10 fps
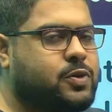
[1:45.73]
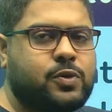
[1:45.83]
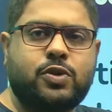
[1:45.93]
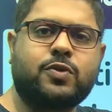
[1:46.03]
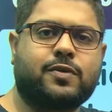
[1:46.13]

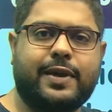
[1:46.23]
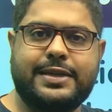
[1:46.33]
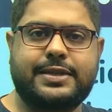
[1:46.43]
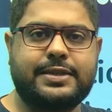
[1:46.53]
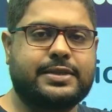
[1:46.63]
to 2
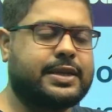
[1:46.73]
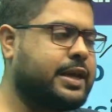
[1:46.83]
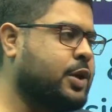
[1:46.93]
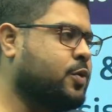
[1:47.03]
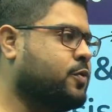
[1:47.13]
questions
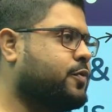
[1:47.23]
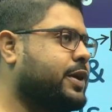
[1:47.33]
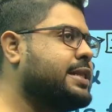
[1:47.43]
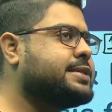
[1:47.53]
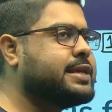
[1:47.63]
you
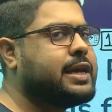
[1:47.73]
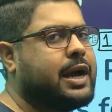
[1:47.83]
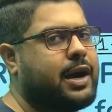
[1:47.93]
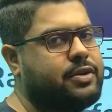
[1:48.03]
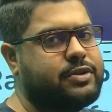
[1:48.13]
will see
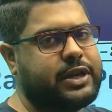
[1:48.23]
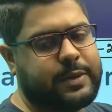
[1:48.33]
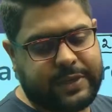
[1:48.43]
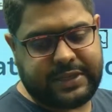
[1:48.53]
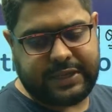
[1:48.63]

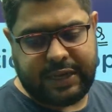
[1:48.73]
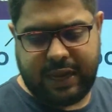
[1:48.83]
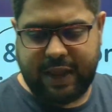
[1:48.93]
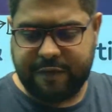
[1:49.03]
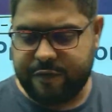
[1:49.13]
100%
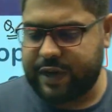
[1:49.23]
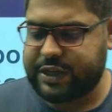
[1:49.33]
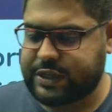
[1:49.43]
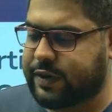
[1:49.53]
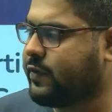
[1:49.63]
every
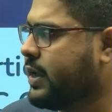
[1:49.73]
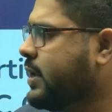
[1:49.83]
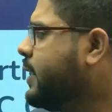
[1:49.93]
shift,